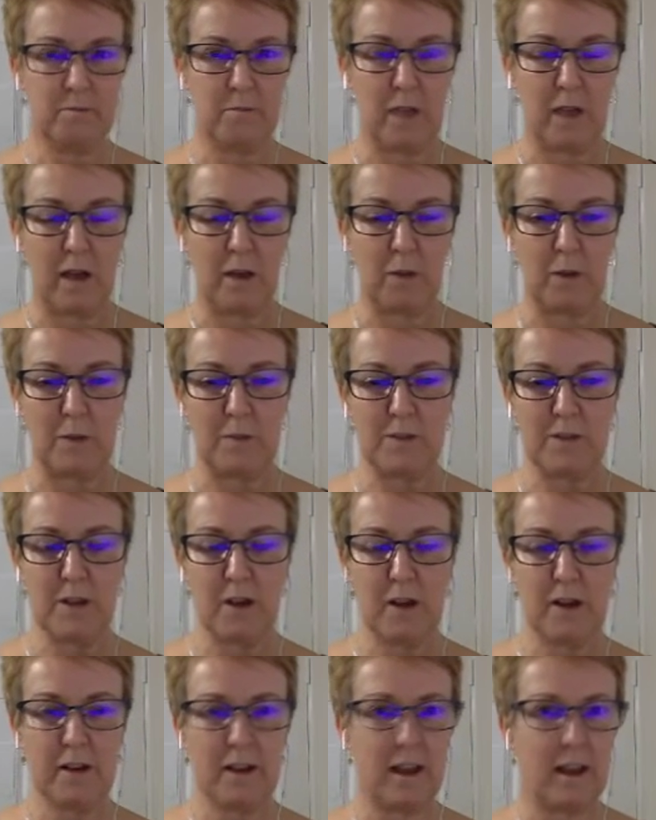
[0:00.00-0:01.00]

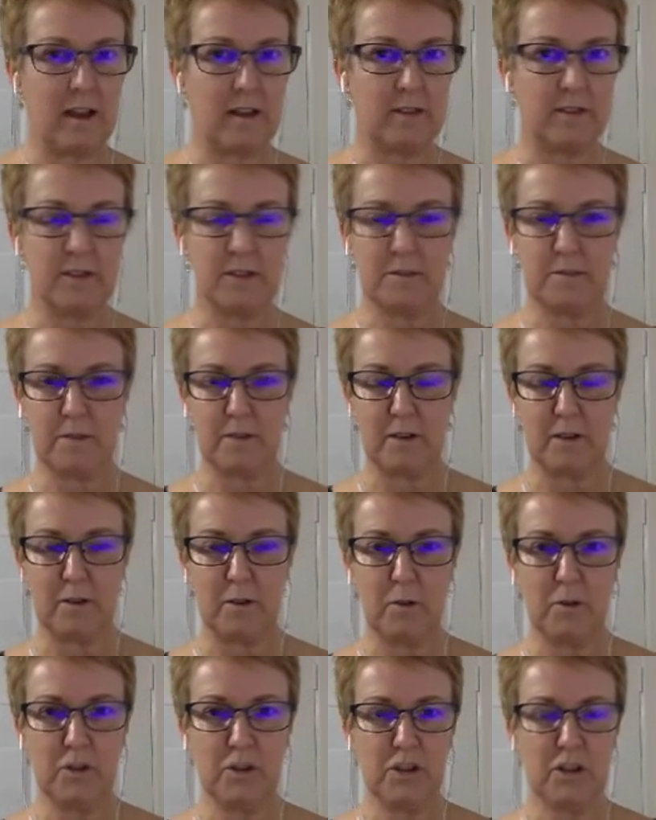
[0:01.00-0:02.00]
website and
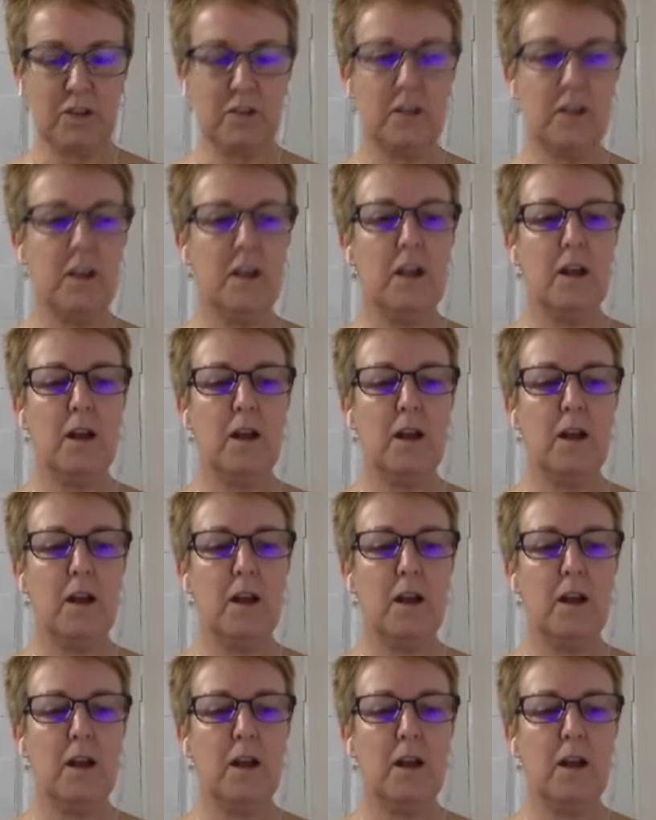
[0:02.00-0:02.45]
launch it,